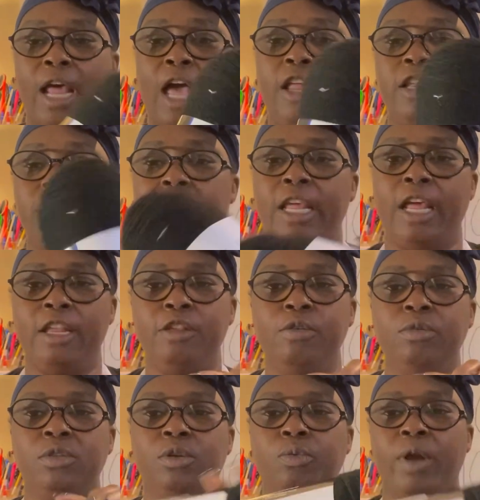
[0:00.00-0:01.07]
I did
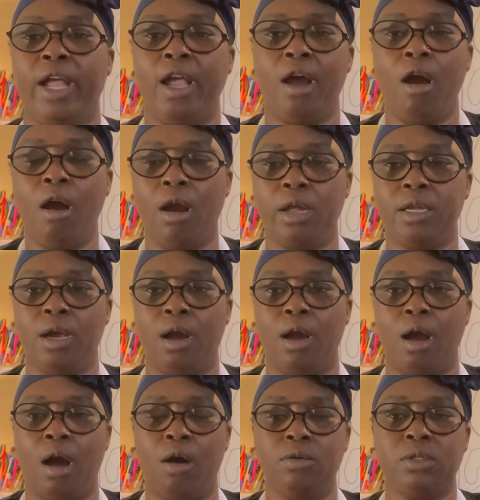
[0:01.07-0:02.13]
use the Red Heart
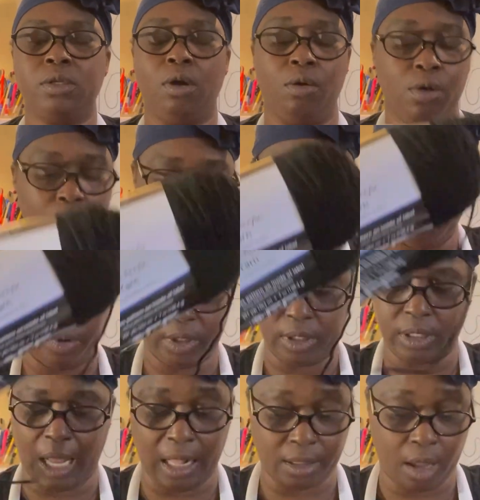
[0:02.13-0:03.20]
yarn also, which
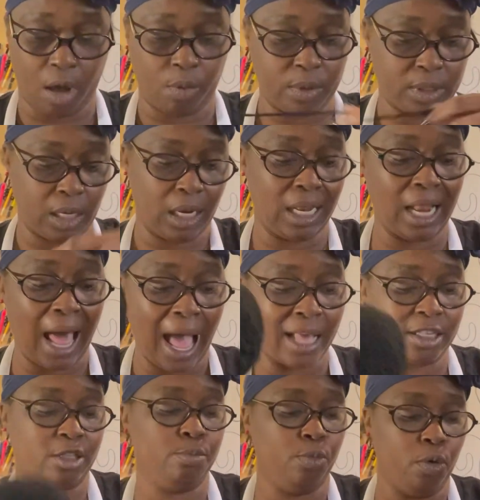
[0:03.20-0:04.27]
is I thought was a
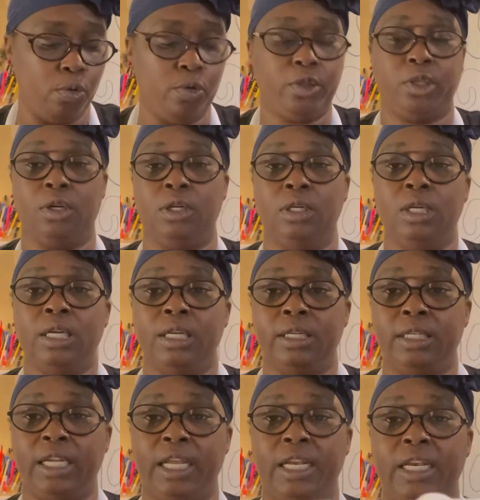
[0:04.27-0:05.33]
lot smoother
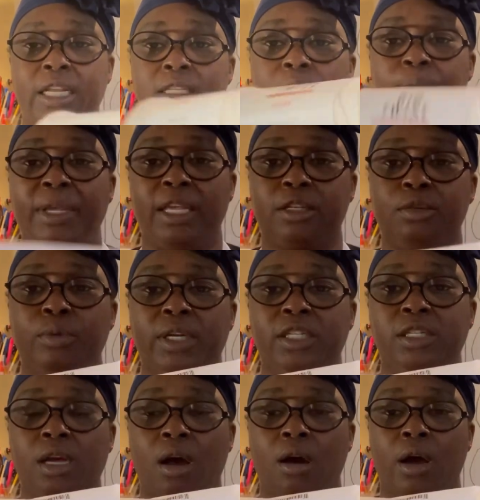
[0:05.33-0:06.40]
than this Big
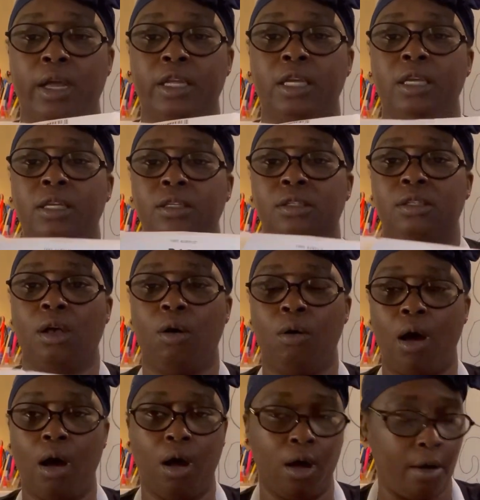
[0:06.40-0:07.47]
Twist yarn.
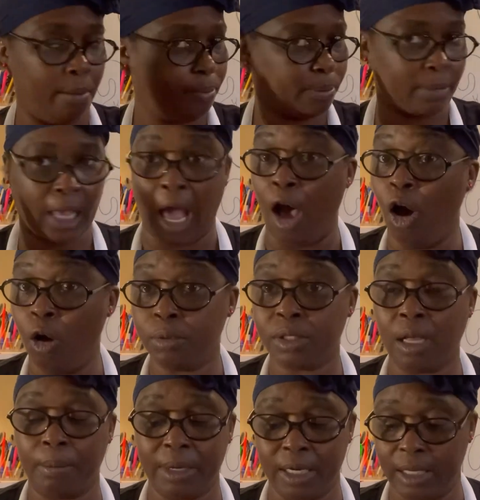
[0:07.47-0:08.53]
So I hope
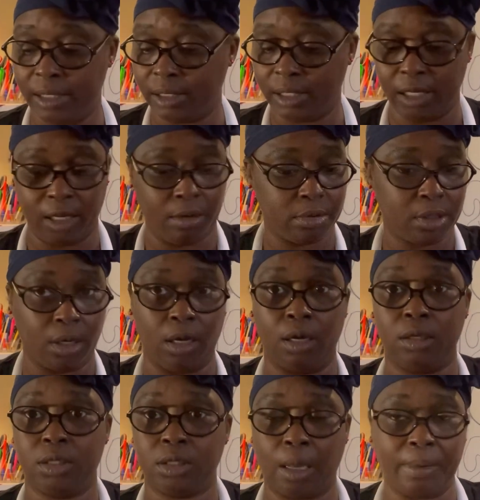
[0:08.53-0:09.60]
some of these tips
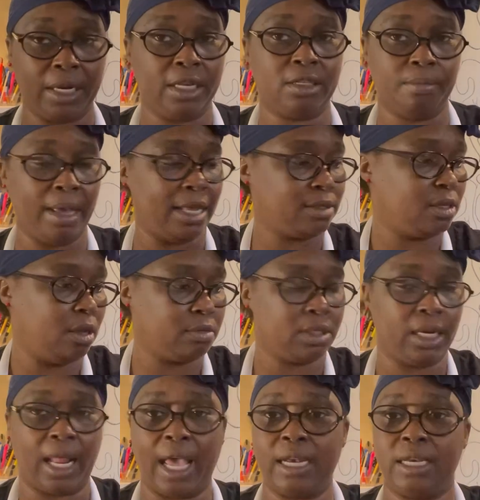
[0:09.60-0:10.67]
or some of these mess ups
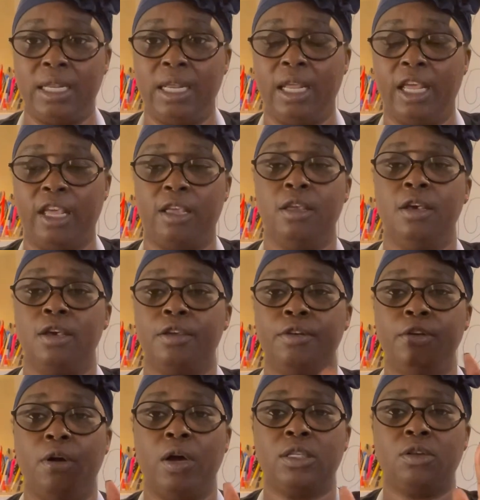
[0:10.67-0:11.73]
that I did,
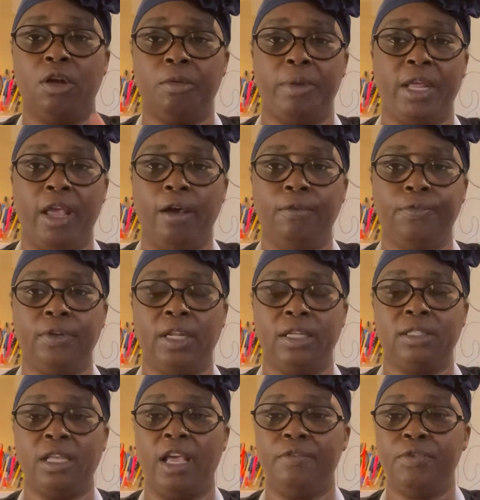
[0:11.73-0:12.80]
it's going to be helpful
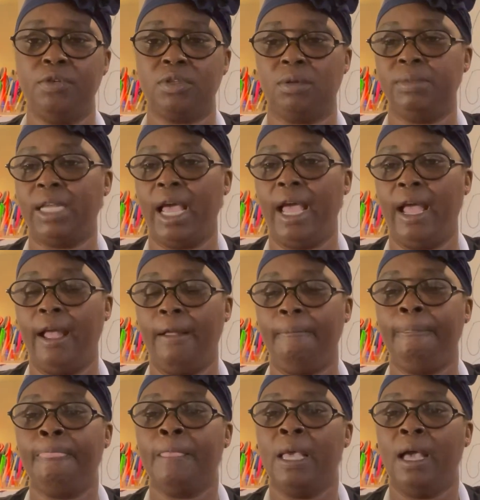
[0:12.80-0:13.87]
and save you some
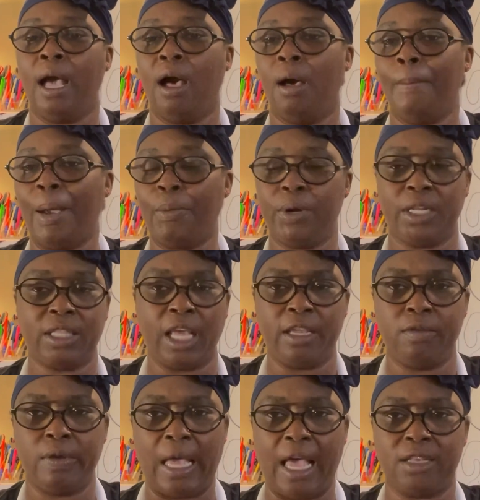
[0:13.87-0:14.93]
time. I want to
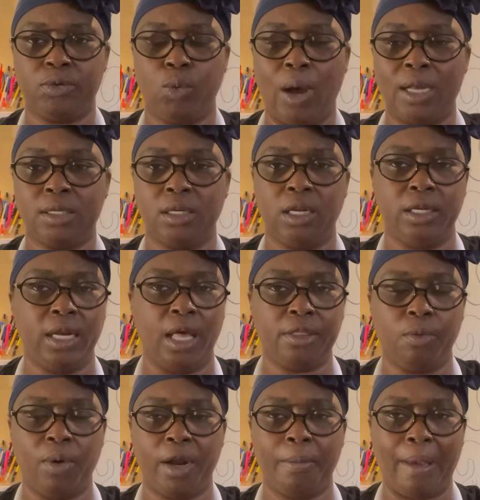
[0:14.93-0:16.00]
thank you guys for watching
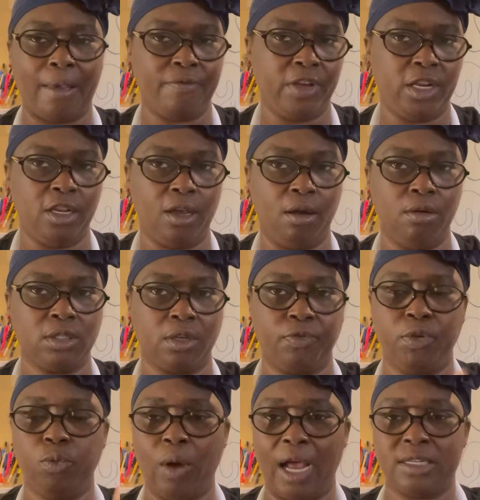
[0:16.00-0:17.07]
another one of my videos.
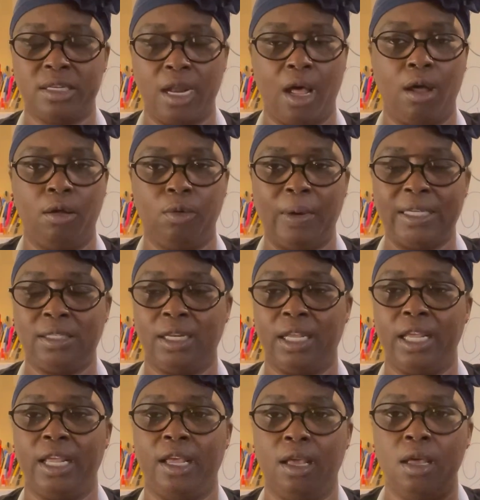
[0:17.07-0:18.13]
If you watch it all the way to
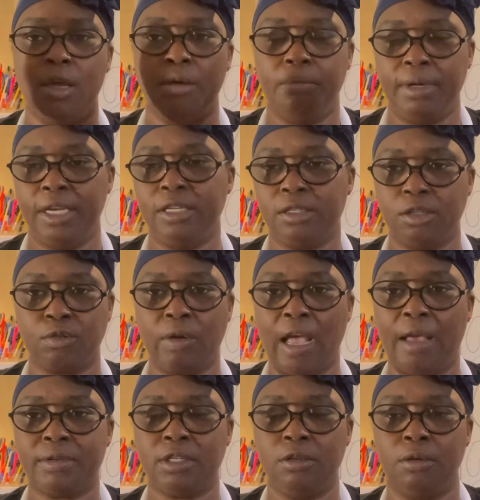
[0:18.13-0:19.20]
the end, please
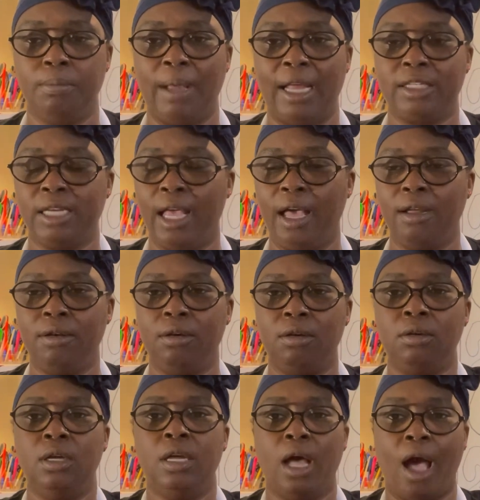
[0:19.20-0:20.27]
subscribe to my
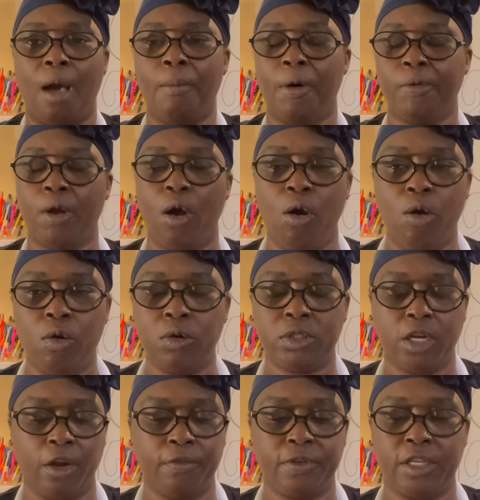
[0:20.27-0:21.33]
channel. I'm on a whole
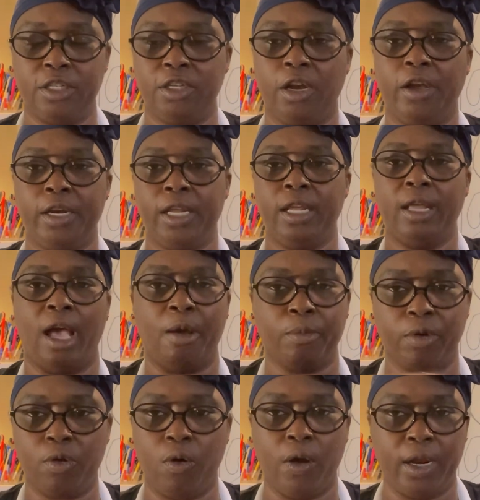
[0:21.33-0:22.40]
turfing journey. I'm
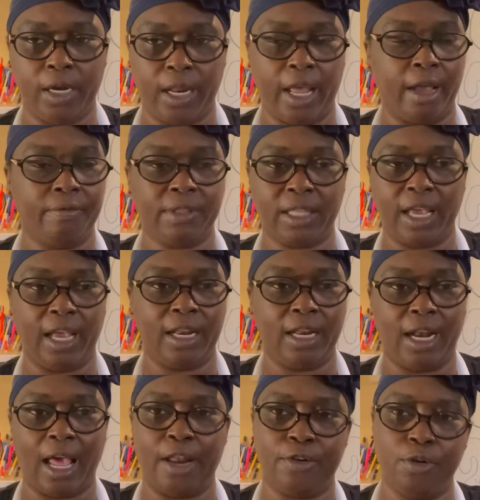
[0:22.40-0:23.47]
recording everything
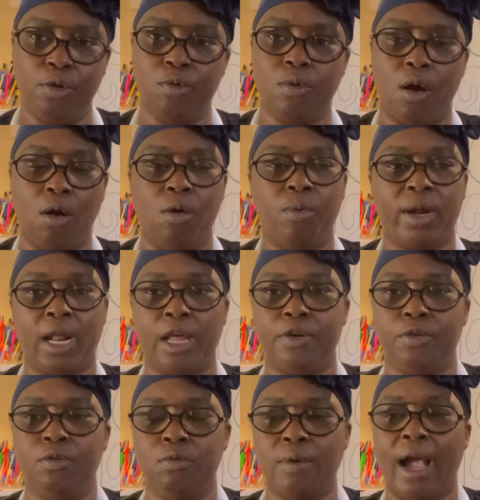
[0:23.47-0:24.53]
that I do wrong, what I
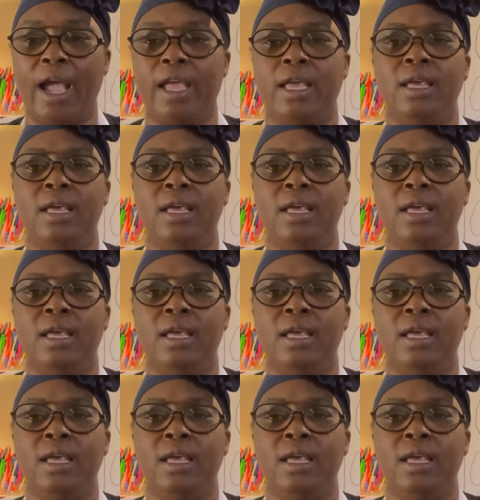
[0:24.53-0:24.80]
do right.